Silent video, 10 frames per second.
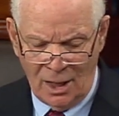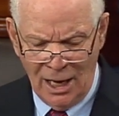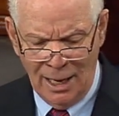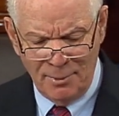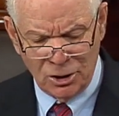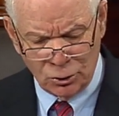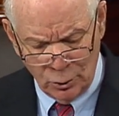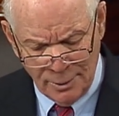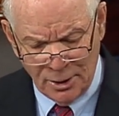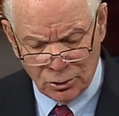I'm
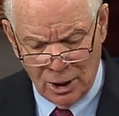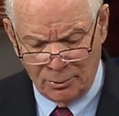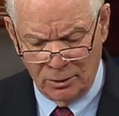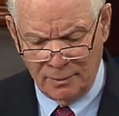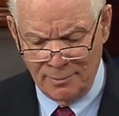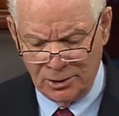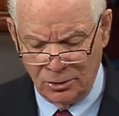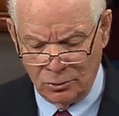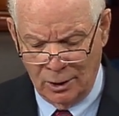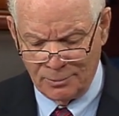extremely troubled by
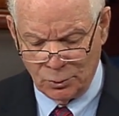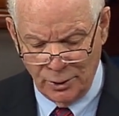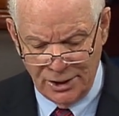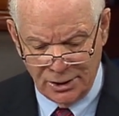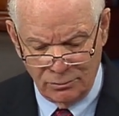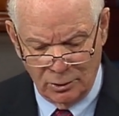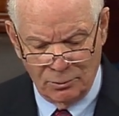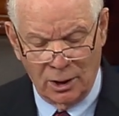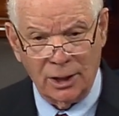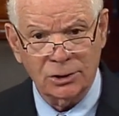Mr. Trump's recent
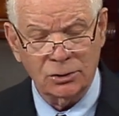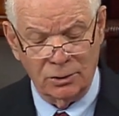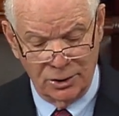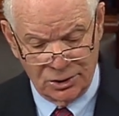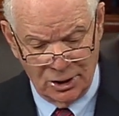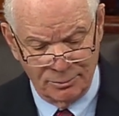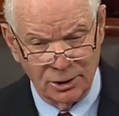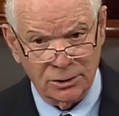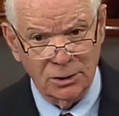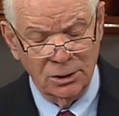remarks on this
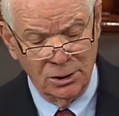subject.